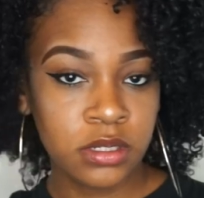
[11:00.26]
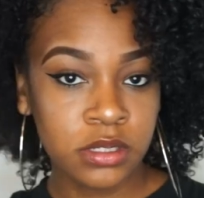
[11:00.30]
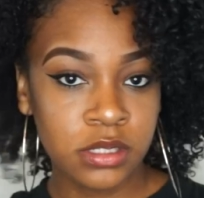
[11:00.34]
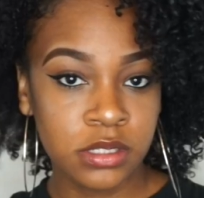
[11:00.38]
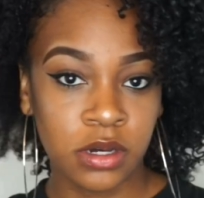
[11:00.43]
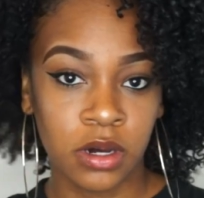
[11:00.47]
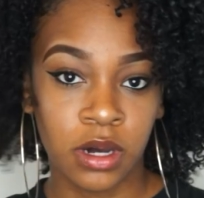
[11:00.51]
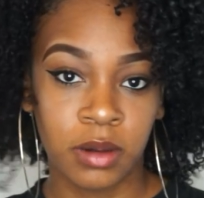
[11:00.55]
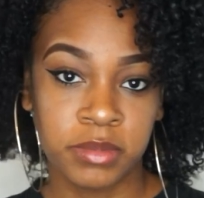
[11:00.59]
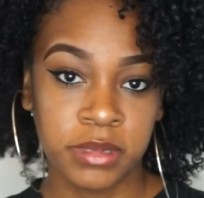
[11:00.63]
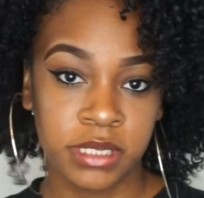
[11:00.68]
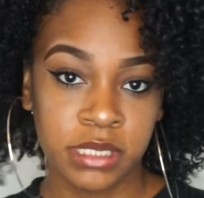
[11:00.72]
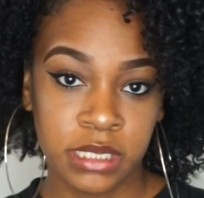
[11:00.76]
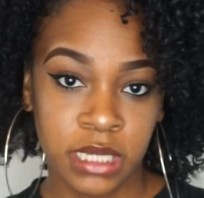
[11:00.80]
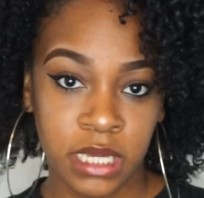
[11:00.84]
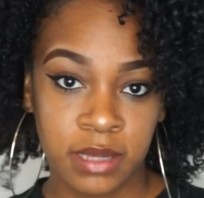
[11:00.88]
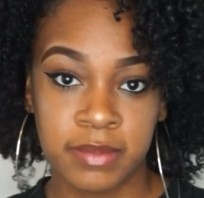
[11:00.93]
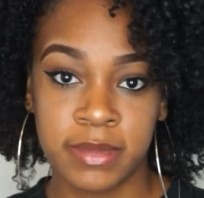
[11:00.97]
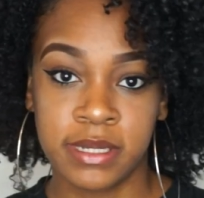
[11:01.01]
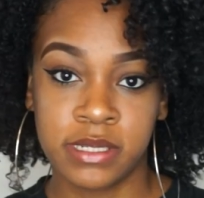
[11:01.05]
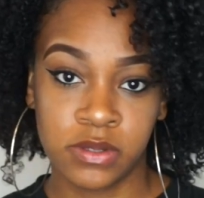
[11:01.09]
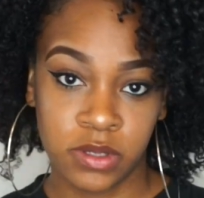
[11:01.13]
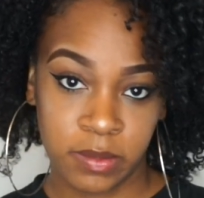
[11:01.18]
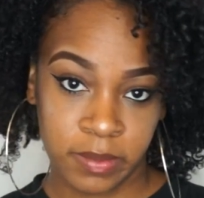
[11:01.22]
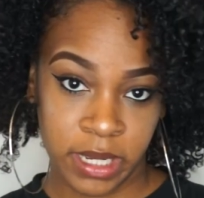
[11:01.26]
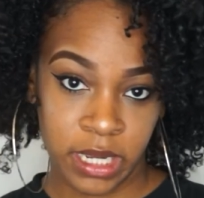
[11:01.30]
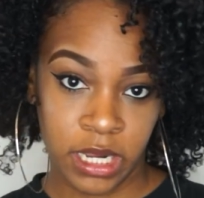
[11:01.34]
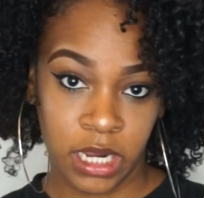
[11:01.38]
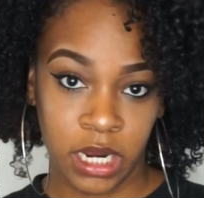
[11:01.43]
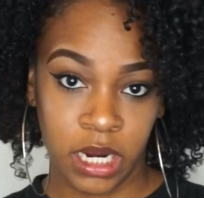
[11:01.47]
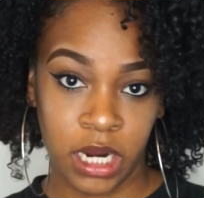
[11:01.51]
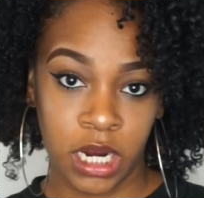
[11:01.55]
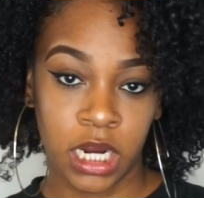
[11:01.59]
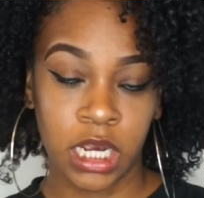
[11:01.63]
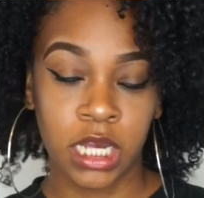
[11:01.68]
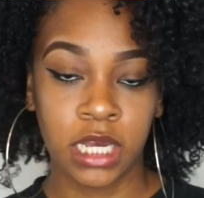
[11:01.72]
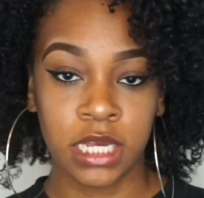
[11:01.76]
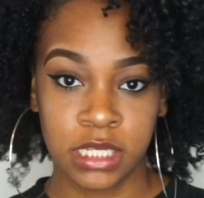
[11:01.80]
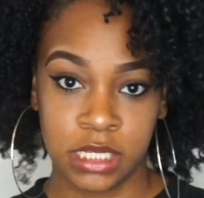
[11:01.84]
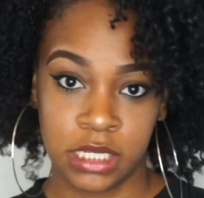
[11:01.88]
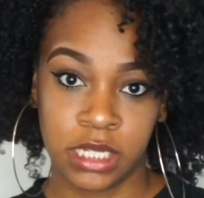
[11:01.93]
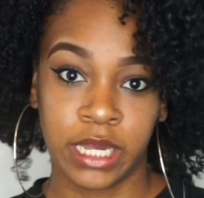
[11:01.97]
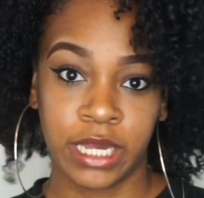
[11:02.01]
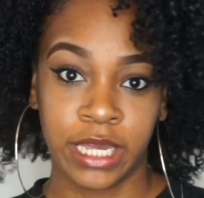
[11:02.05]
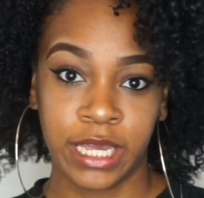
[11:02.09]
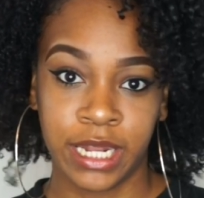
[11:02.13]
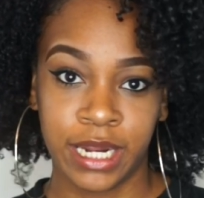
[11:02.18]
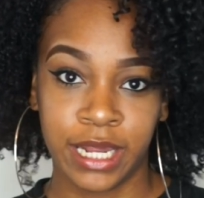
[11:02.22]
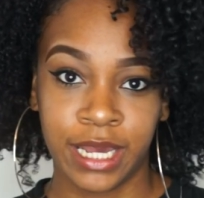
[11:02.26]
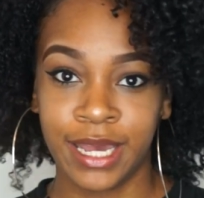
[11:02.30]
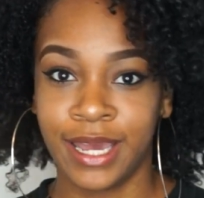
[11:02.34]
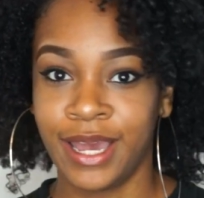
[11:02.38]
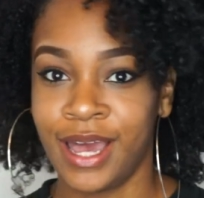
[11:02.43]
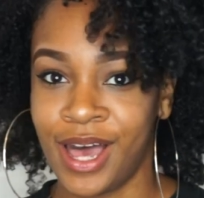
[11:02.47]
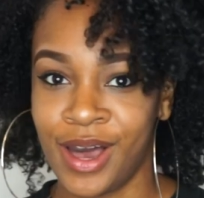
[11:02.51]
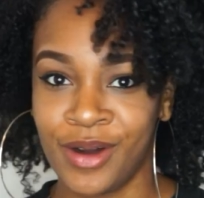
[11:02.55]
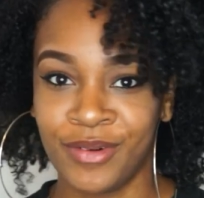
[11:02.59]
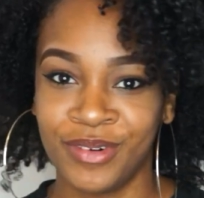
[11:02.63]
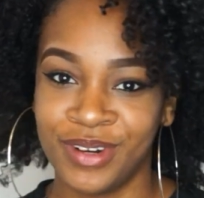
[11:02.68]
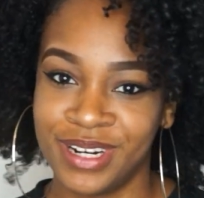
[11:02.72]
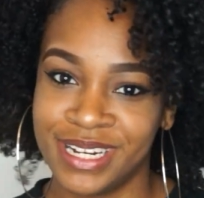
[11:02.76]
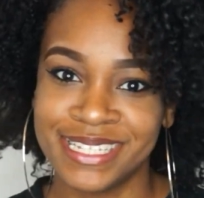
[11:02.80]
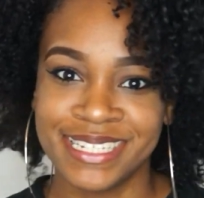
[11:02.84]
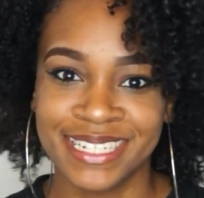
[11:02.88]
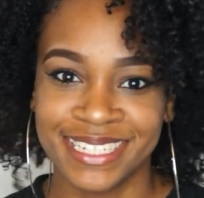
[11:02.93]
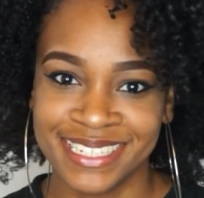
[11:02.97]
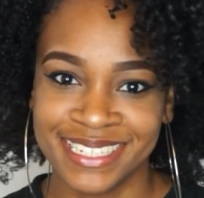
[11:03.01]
So I'm just keep messing with my hair until I get it how I want it to